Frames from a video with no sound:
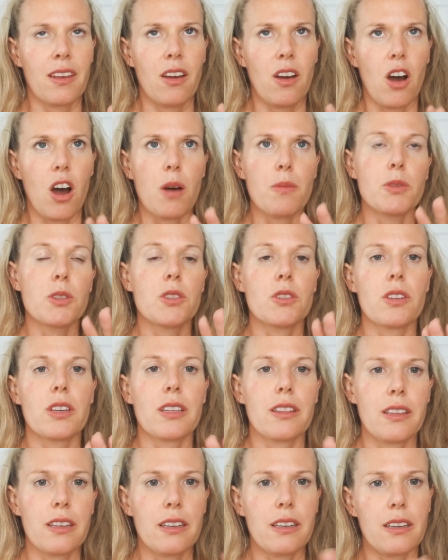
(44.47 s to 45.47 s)
almost
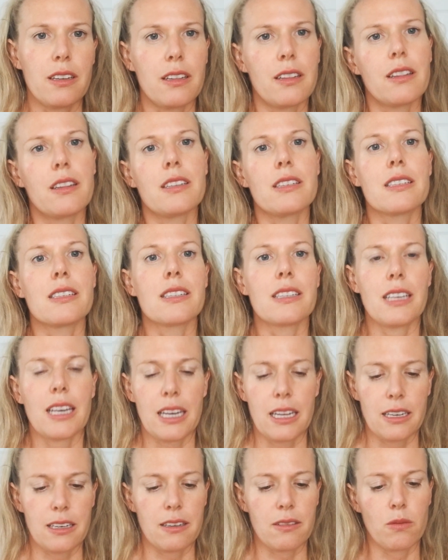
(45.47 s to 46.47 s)
like the
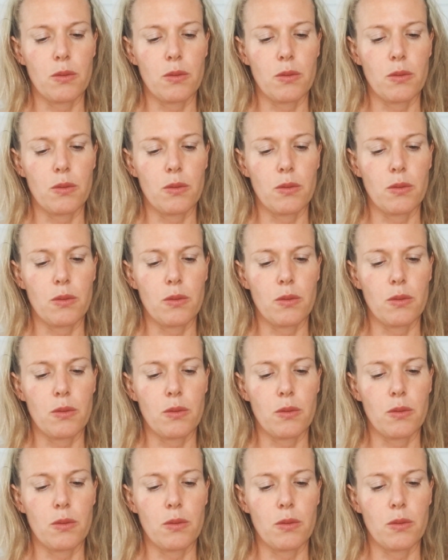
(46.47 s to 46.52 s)
skin,